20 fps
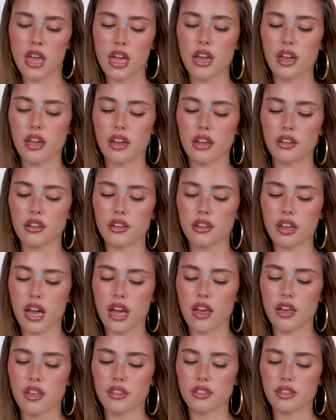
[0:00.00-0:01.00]
And
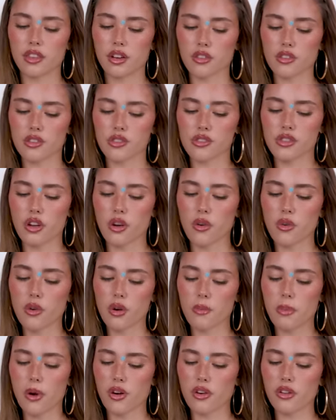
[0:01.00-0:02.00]
they're
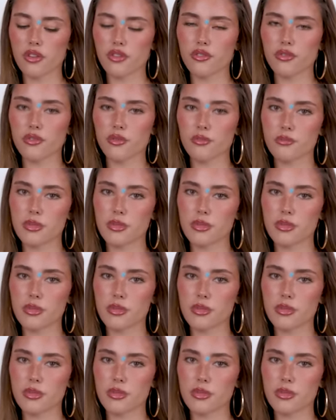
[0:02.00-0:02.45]
so a part of